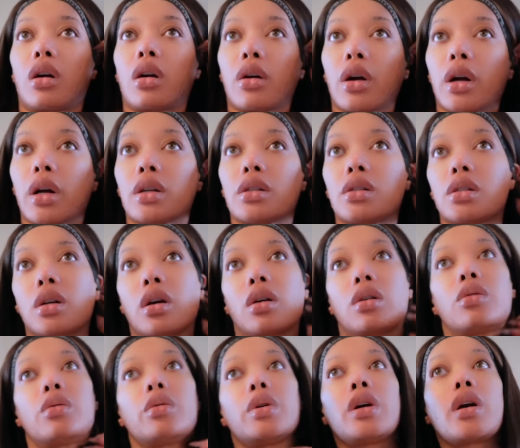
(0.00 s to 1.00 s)
All right,
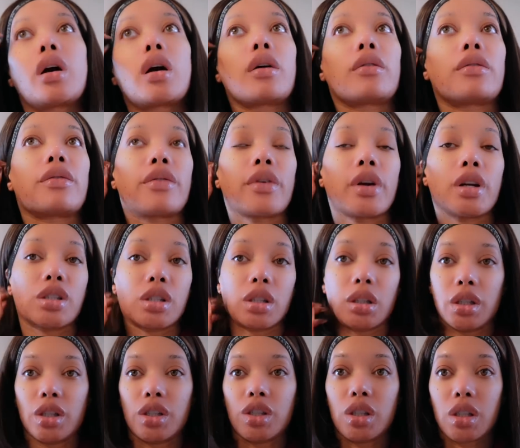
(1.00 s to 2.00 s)
so we are
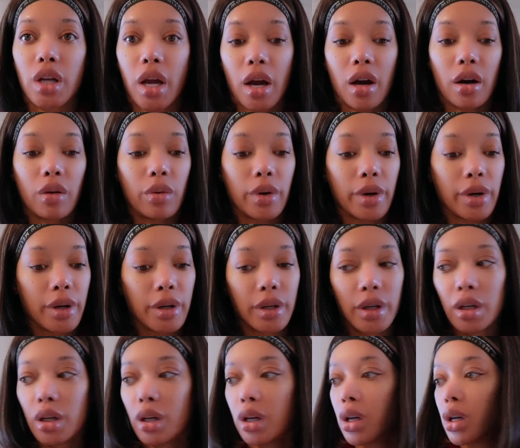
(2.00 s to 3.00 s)
freshly
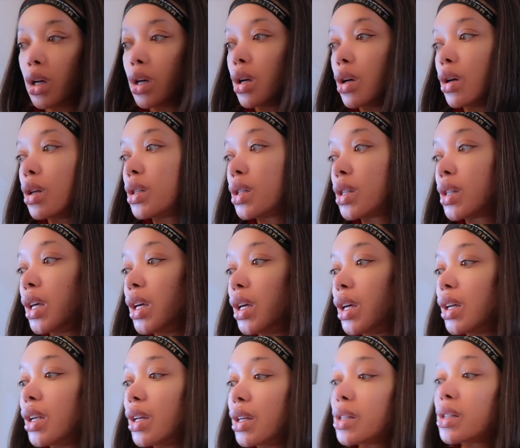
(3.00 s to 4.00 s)
showered.
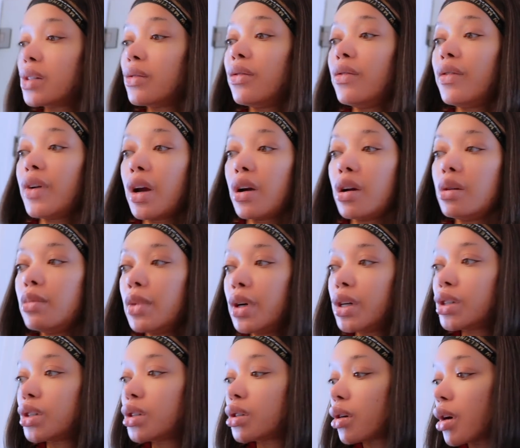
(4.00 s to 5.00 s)
Skin is very
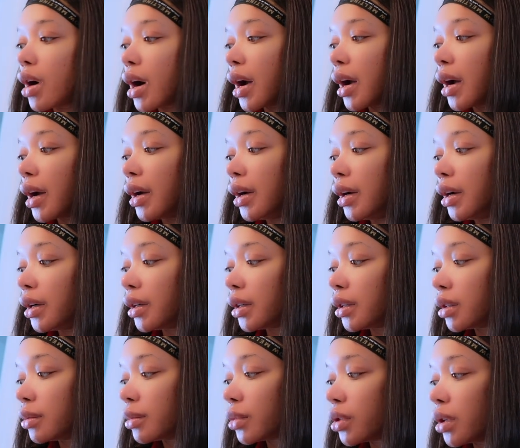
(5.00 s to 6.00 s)
much dry. I'm
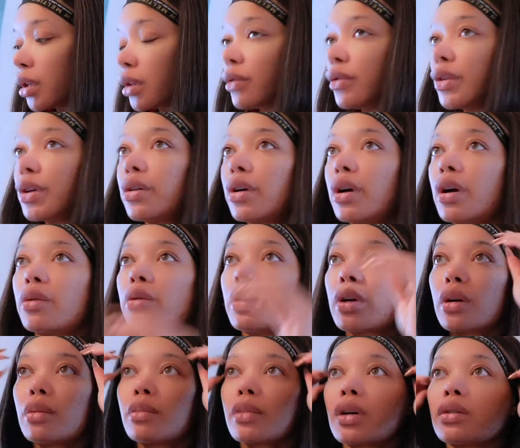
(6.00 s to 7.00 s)
trying to figure out what
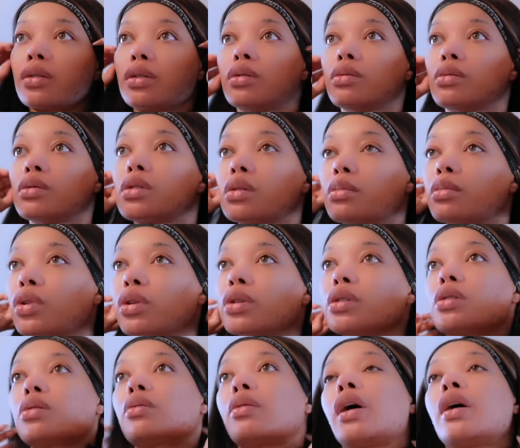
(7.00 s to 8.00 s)
I'm gonna use to
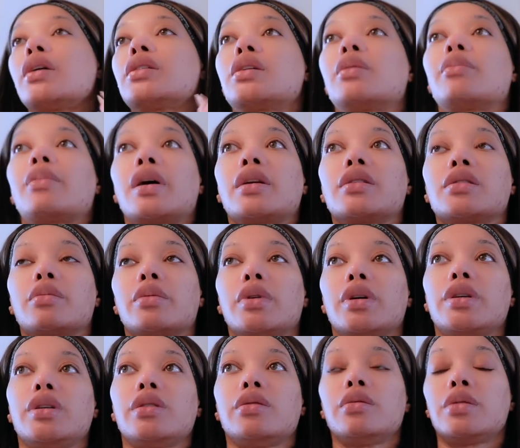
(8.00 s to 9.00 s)
moisturize. I might as well
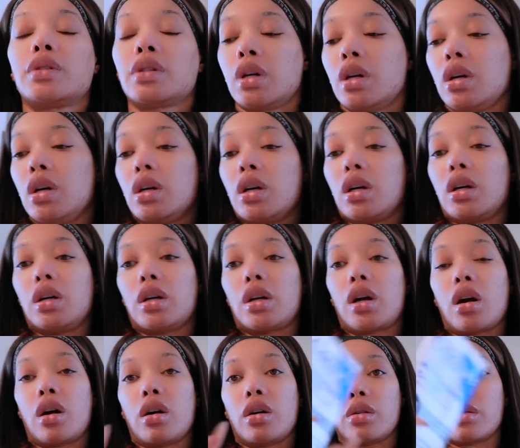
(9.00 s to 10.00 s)
use good
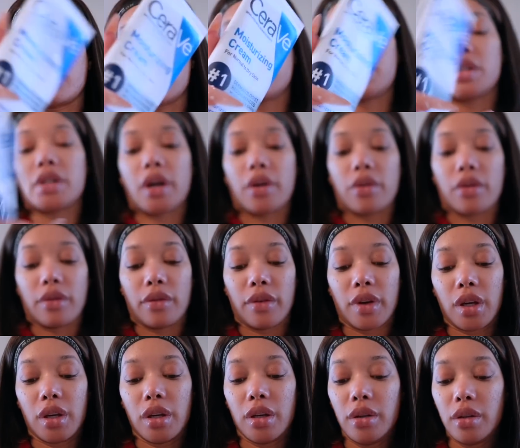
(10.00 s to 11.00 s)
old
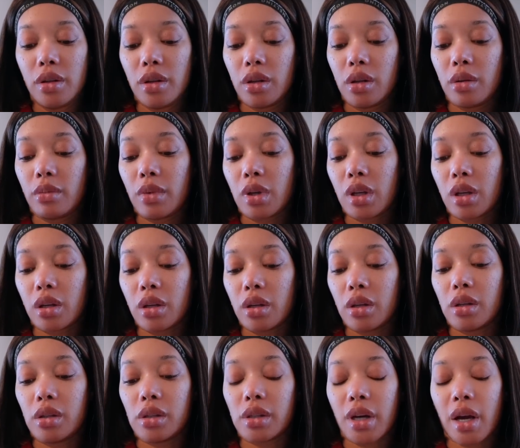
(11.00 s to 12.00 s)
CeraVe
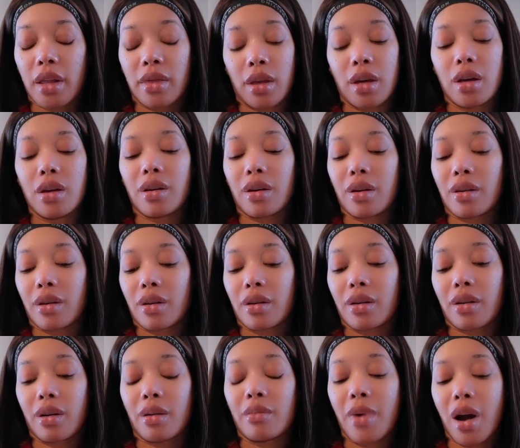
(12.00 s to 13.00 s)
because I think
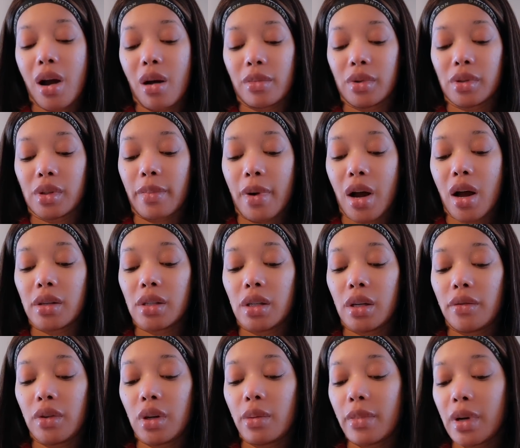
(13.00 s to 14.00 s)
I'm almost
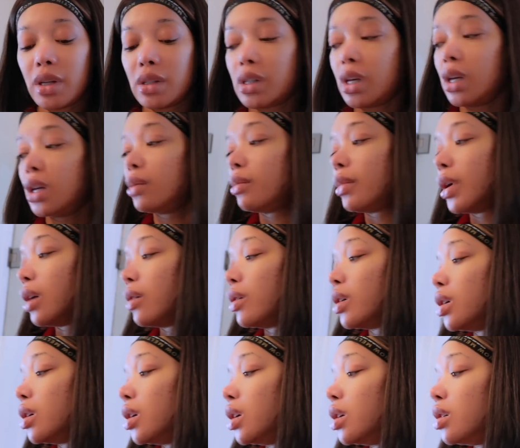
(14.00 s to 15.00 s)
positive that my skin
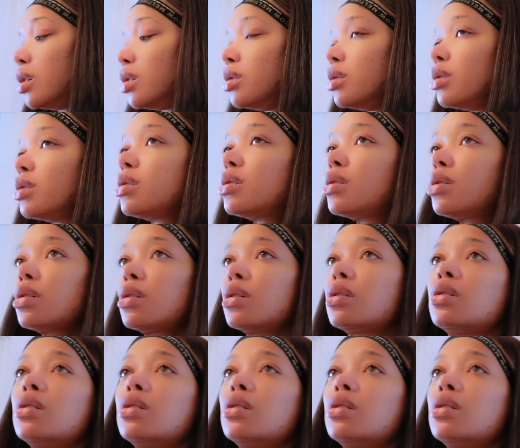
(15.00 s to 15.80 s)
barrier is